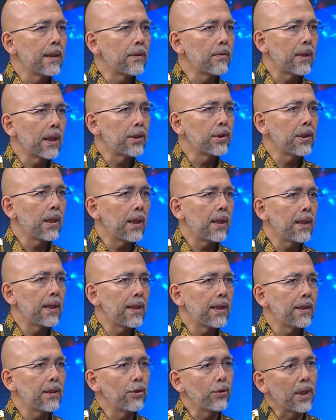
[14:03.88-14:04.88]
Russia
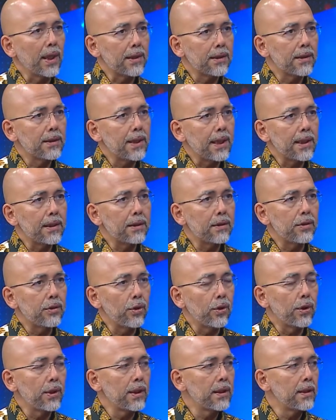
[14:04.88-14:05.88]
and the United States
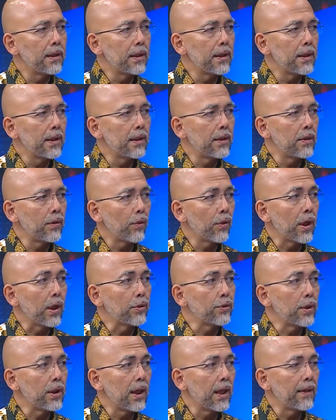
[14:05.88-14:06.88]
joined in
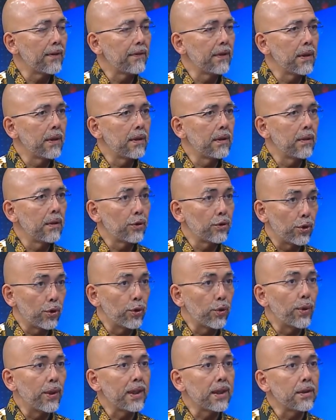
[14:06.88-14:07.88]
2011, also
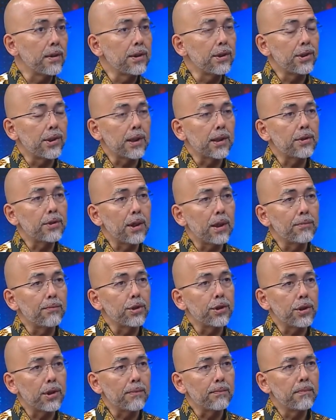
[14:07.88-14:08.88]
during Indonesia's
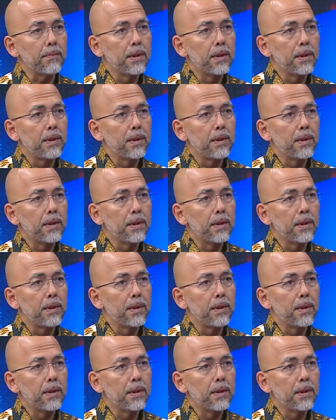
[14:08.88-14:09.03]
chairmanship.